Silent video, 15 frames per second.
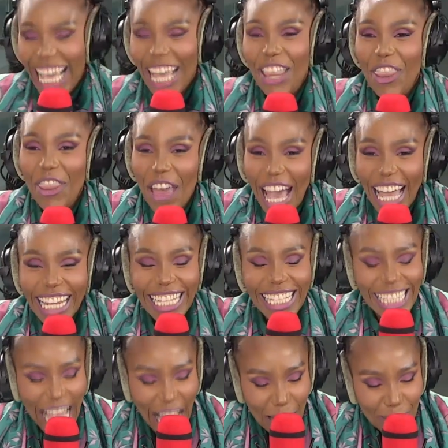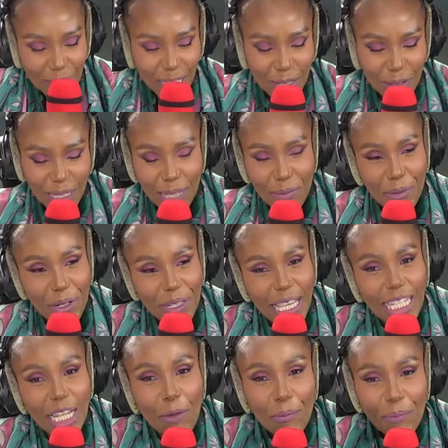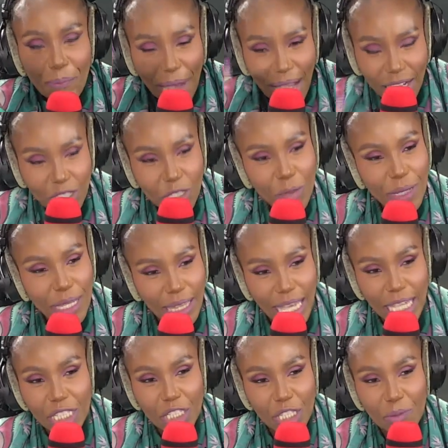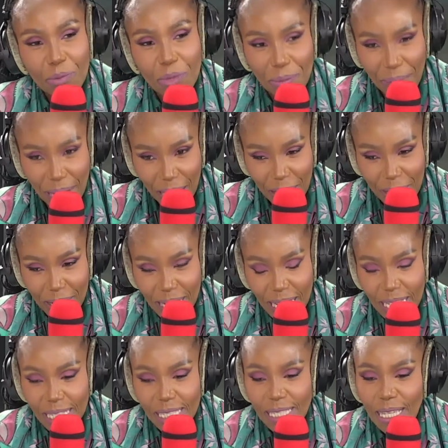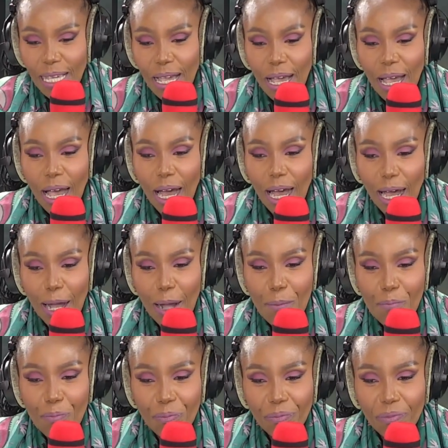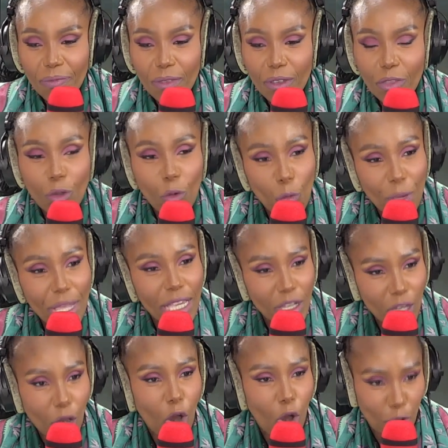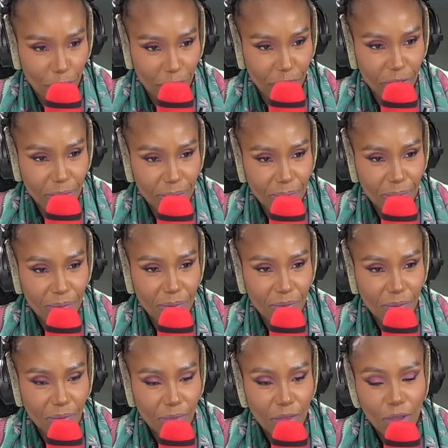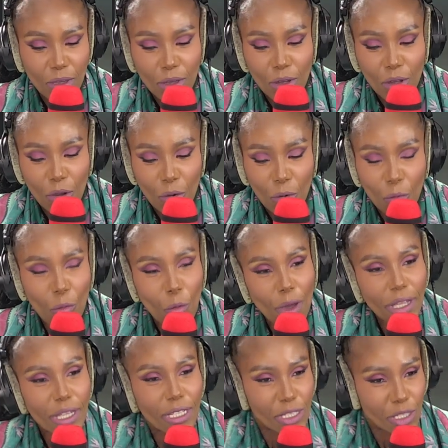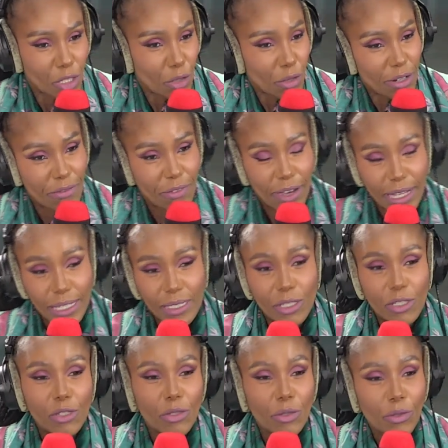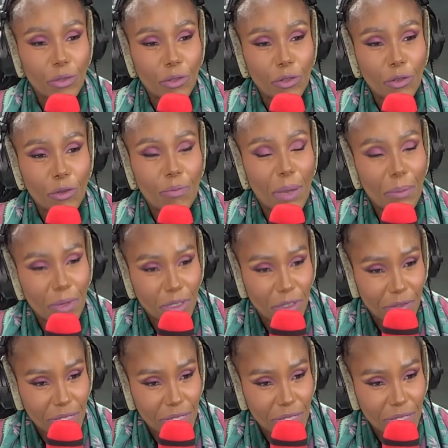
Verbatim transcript: That is absolutely brilliant. Now, back to election preparedness. Um, the week of, what is your advice to members of